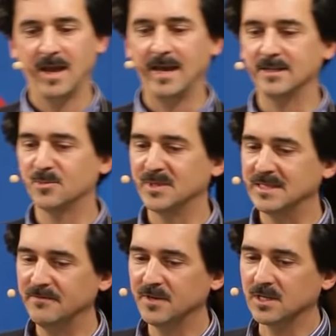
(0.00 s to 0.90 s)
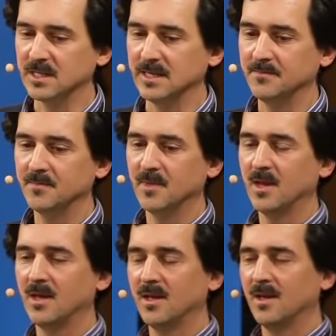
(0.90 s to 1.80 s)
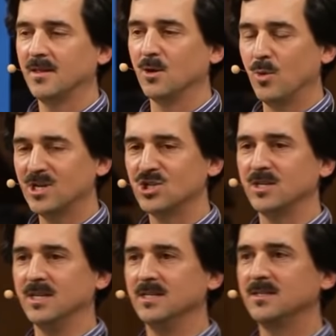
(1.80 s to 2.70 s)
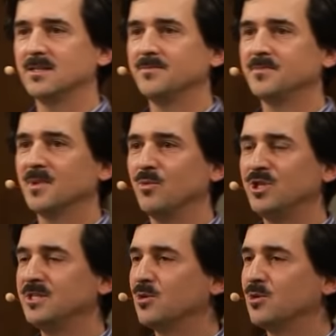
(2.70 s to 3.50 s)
And specifically, the question is, which is